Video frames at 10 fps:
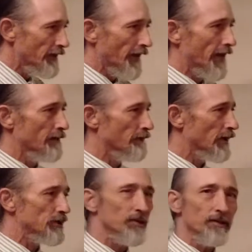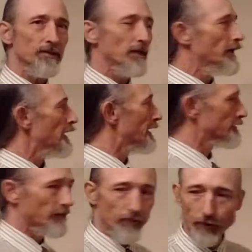and emerges as
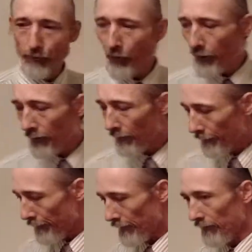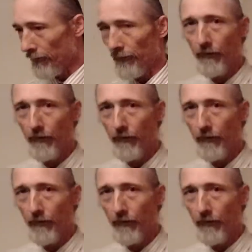a toroidal field.